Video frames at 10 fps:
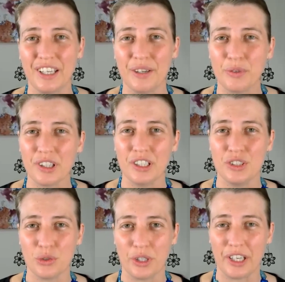I've really
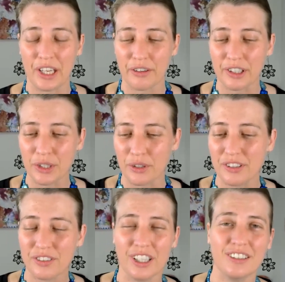enjoyed hearing your
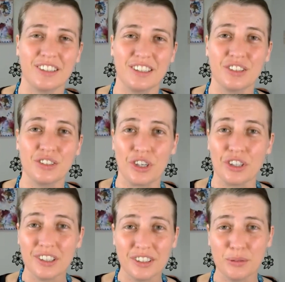insights into
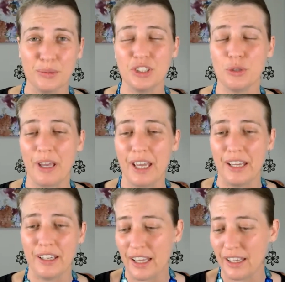journalism in Japan
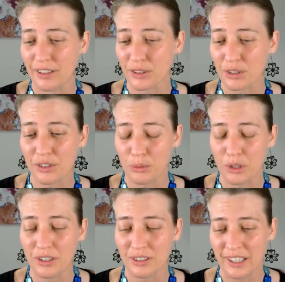and across the
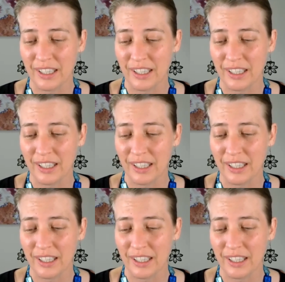world.